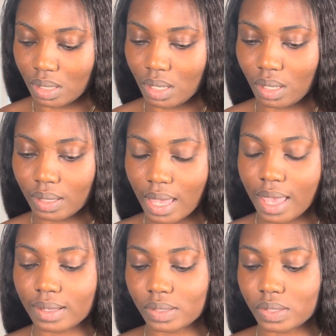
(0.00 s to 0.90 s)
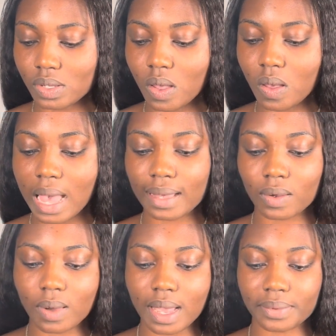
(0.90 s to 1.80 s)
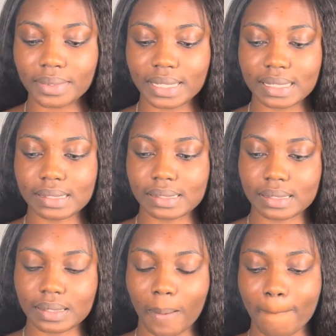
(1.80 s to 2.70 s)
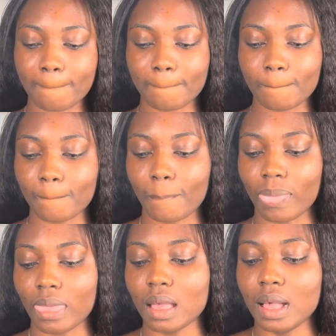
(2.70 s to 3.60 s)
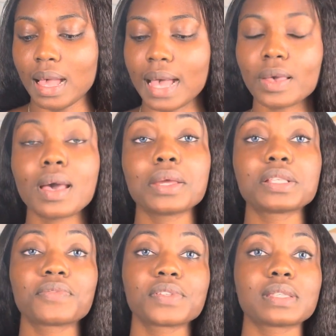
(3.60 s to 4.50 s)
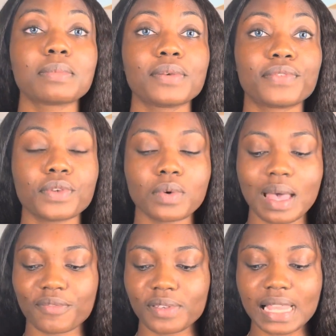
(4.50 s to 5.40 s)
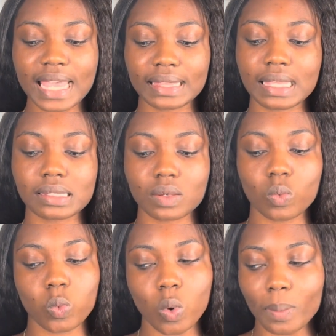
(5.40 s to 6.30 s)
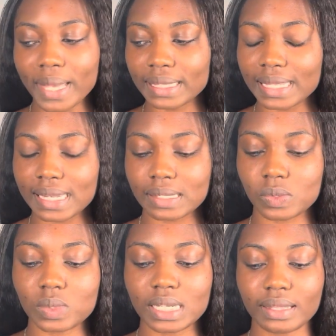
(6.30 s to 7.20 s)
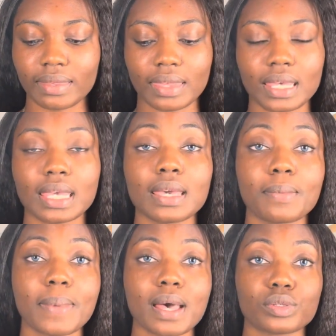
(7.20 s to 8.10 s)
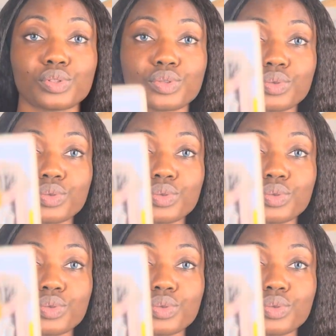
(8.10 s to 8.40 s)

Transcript: Okay, so Aquarius. Aquarius, for some of you, I feel like there's a woman that is really thinking about you